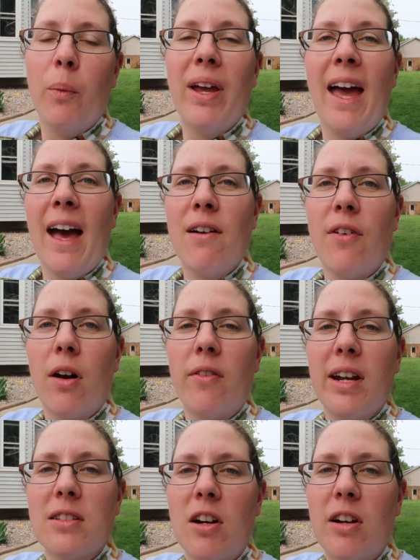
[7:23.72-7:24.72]
We have
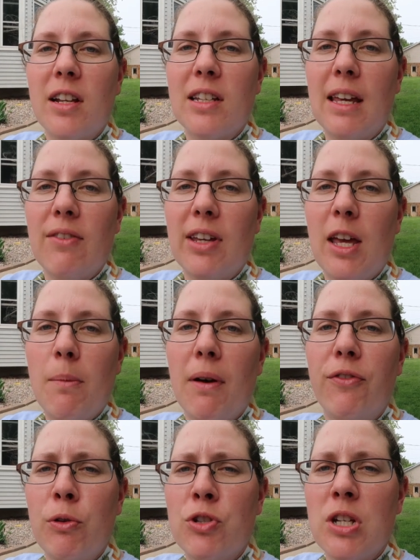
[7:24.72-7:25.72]
already started giving him
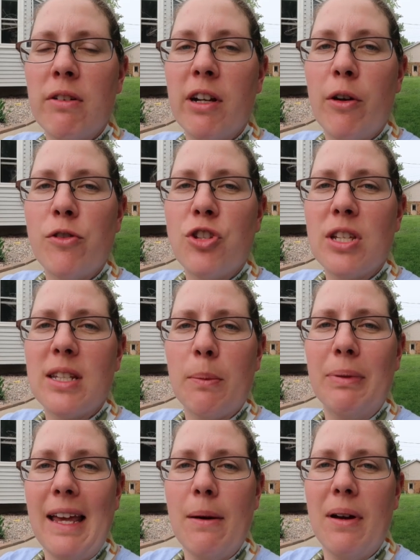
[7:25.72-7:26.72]
a few Cheerios just to
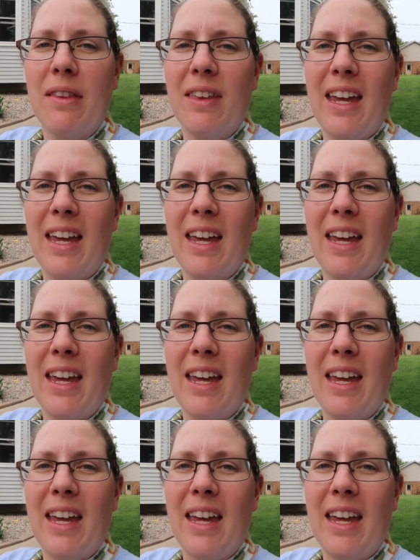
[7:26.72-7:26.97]
play with.